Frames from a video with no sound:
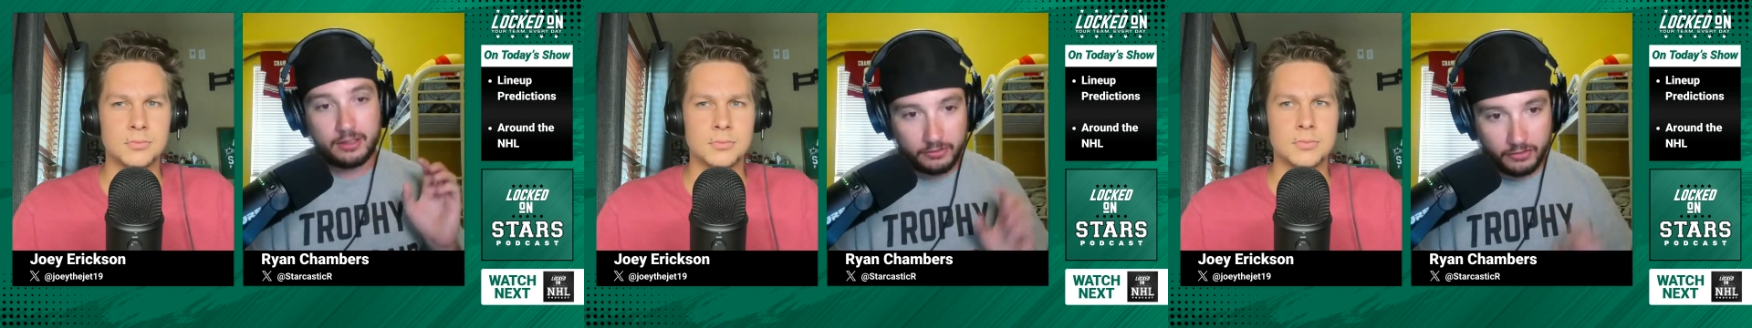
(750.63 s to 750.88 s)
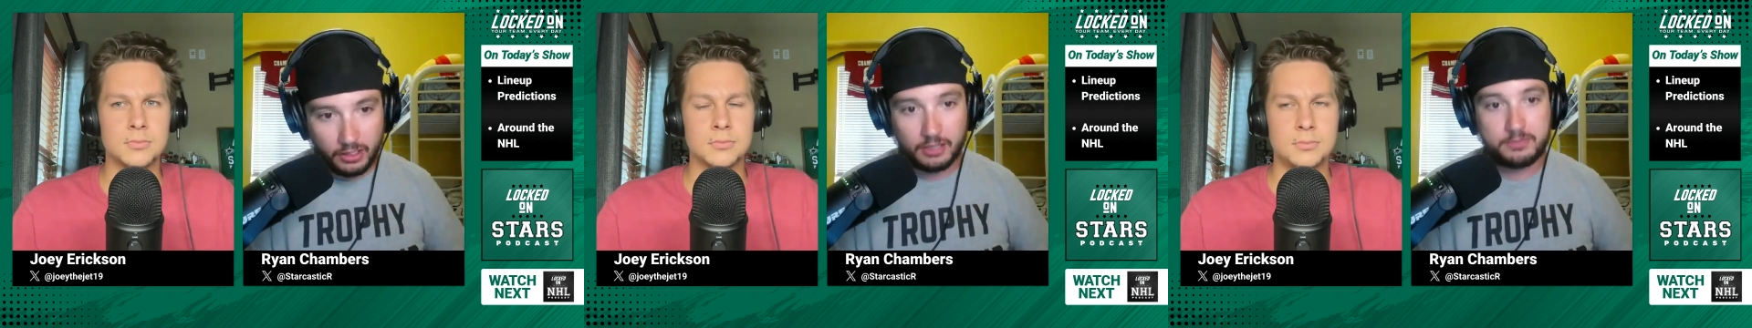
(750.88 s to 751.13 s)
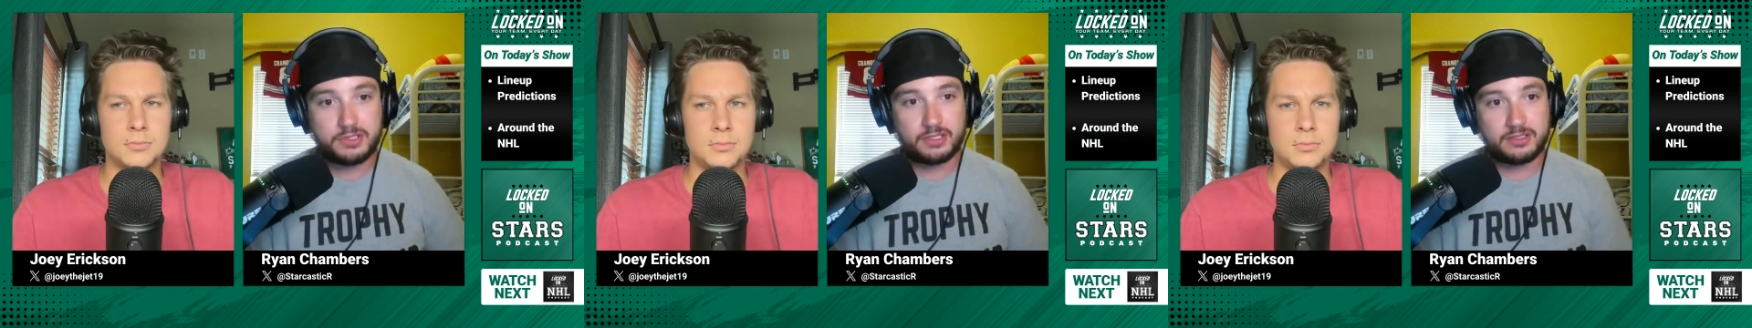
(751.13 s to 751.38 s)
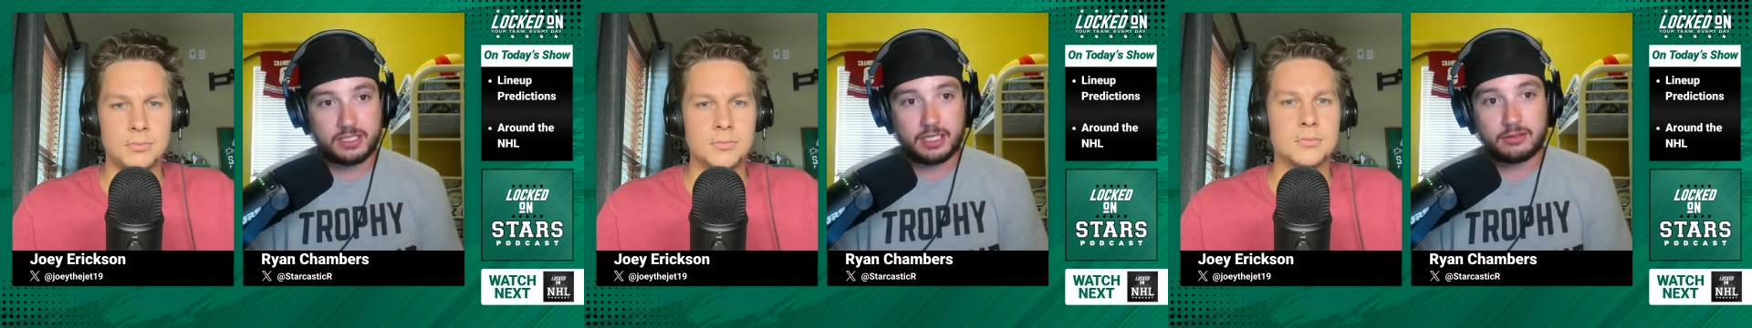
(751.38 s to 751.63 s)
Speaker 1: of
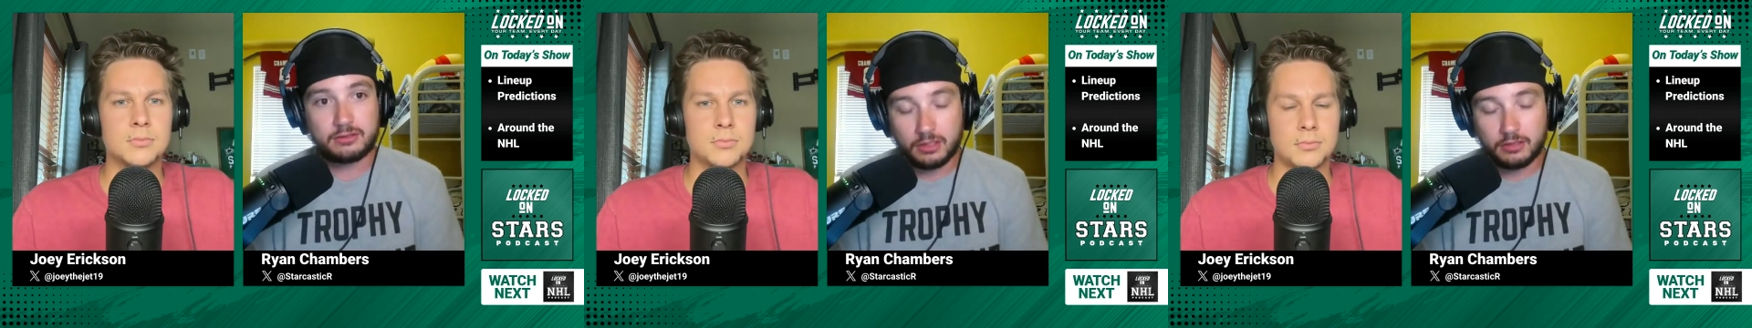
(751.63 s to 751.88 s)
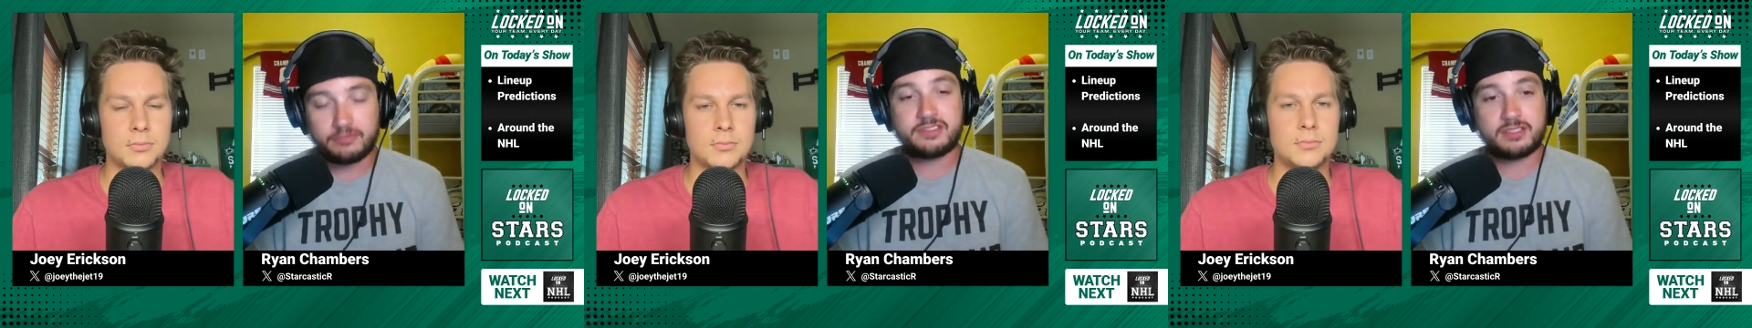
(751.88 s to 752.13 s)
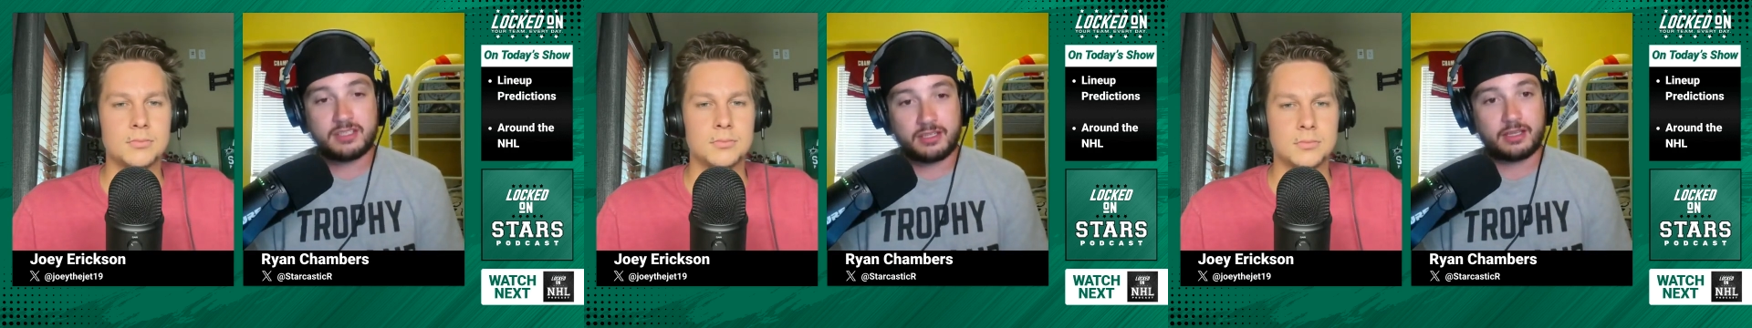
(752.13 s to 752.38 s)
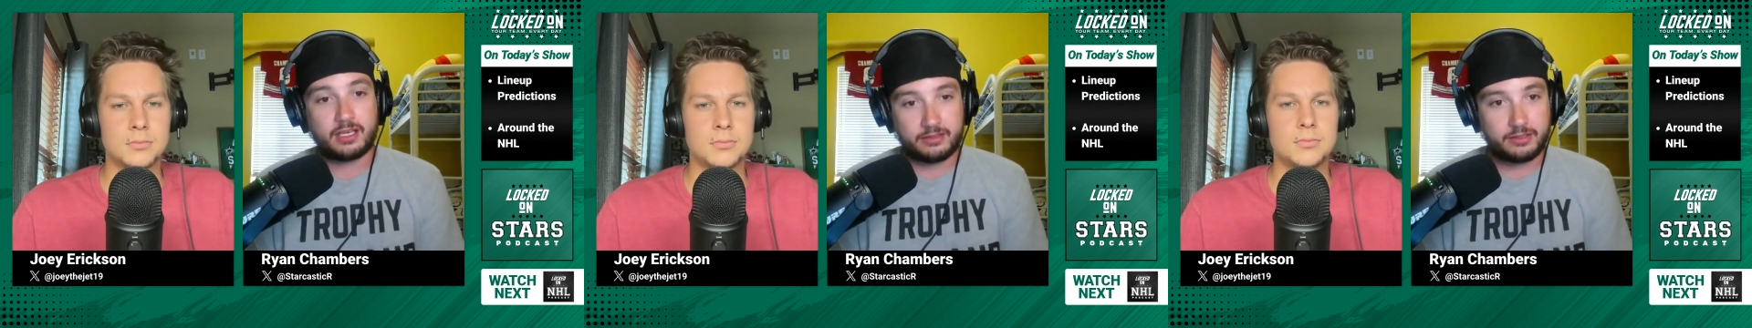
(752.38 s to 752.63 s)
options. And I love to see
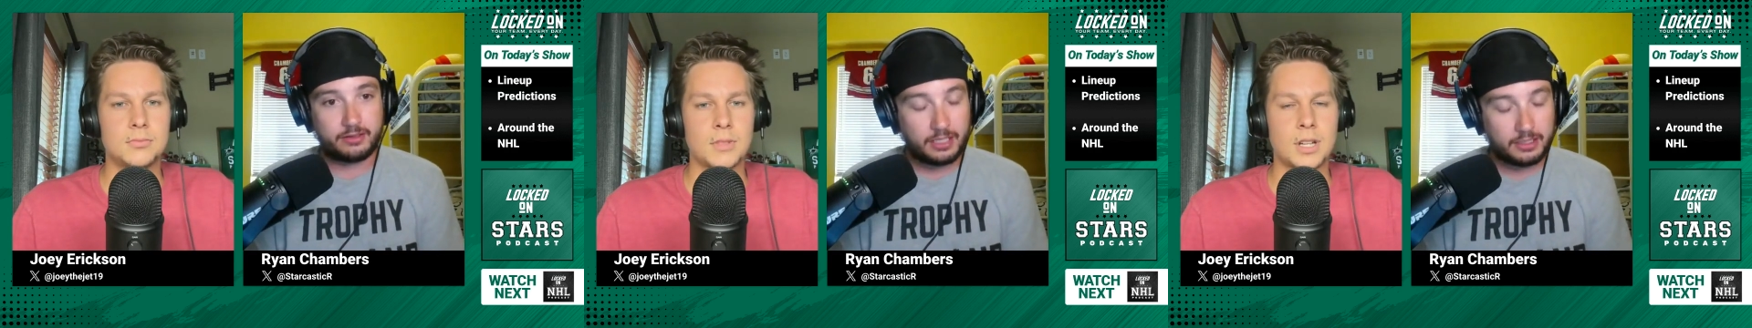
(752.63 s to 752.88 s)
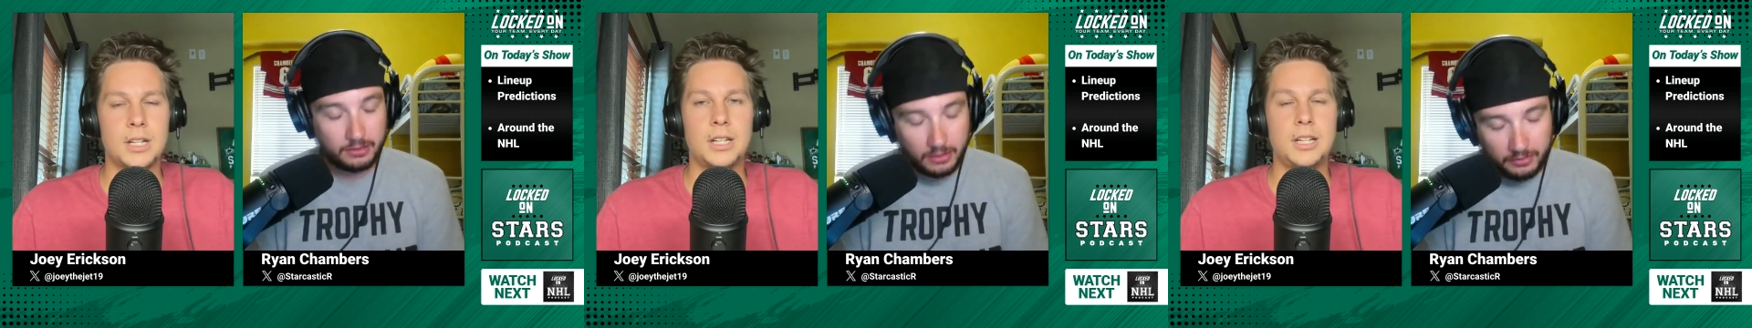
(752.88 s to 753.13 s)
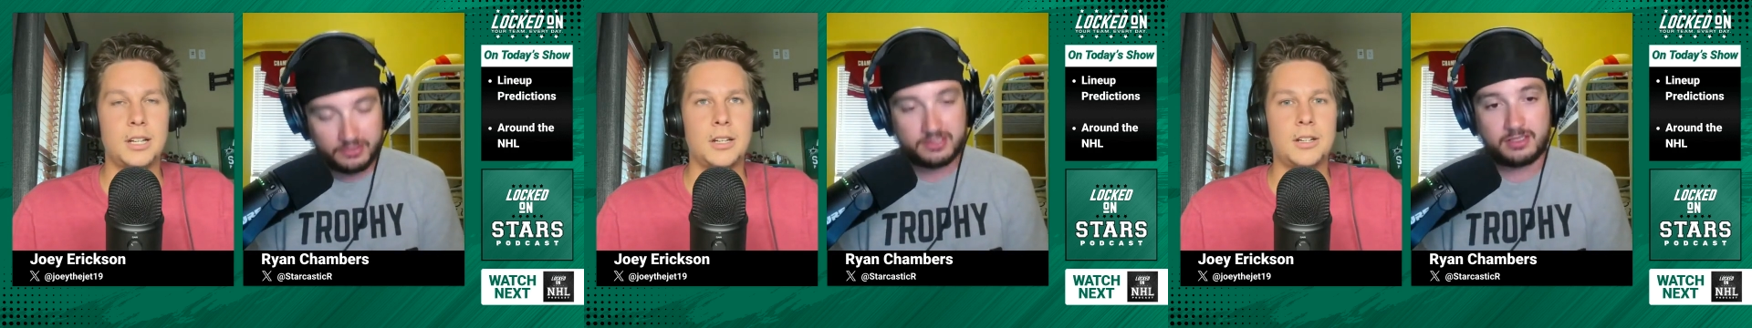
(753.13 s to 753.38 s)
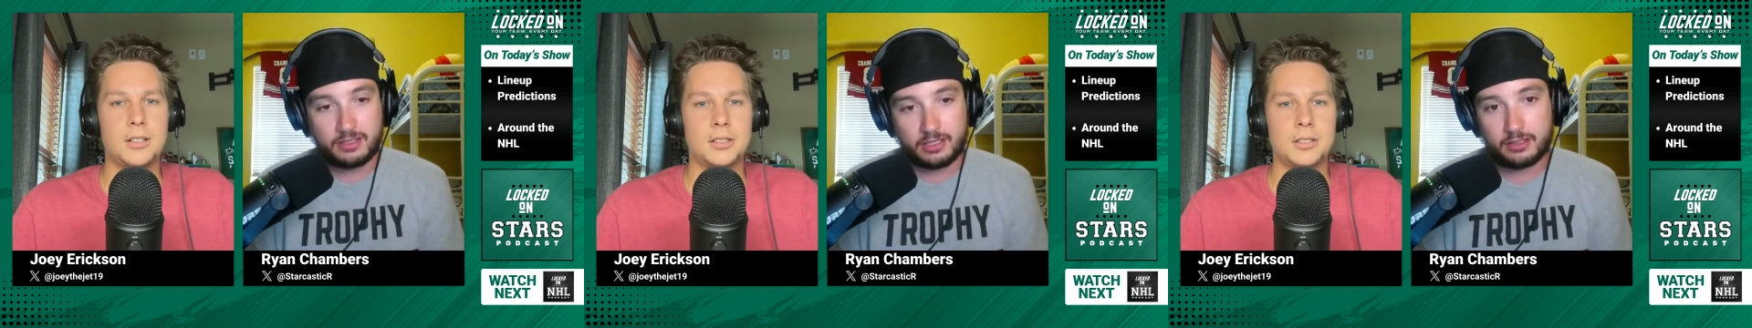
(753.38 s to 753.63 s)
that. I love to
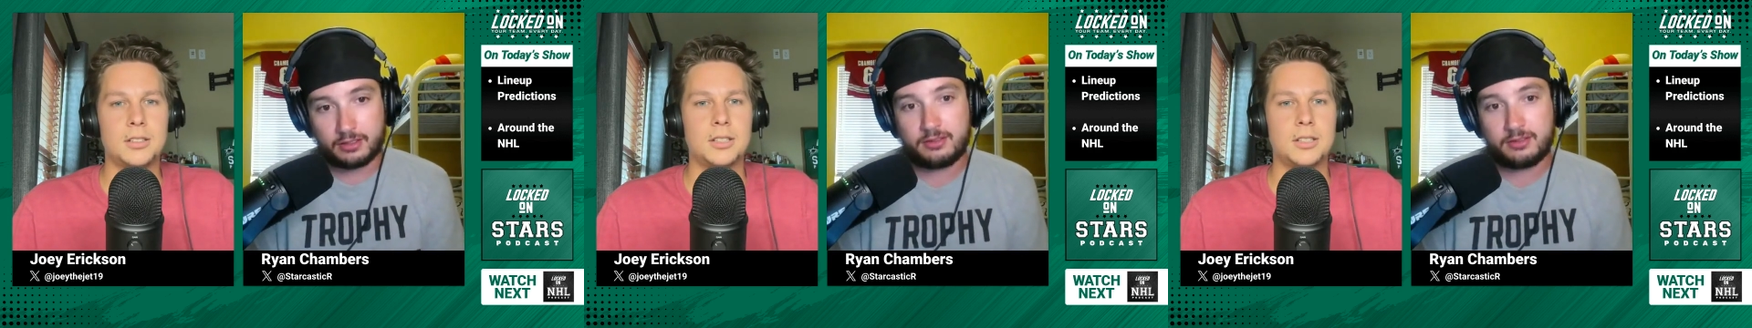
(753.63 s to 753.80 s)
see that.